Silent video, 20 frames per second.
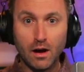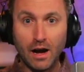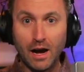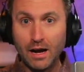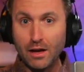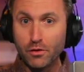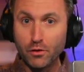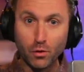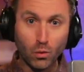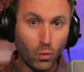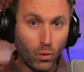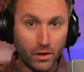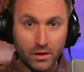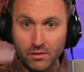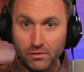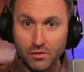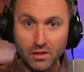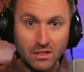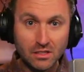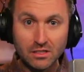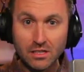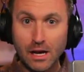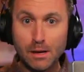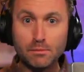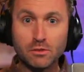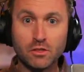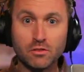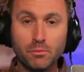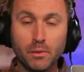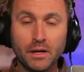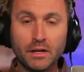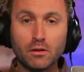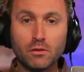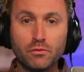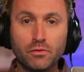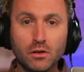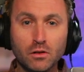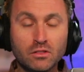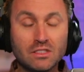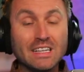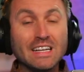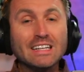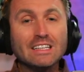either one of these types of microphones.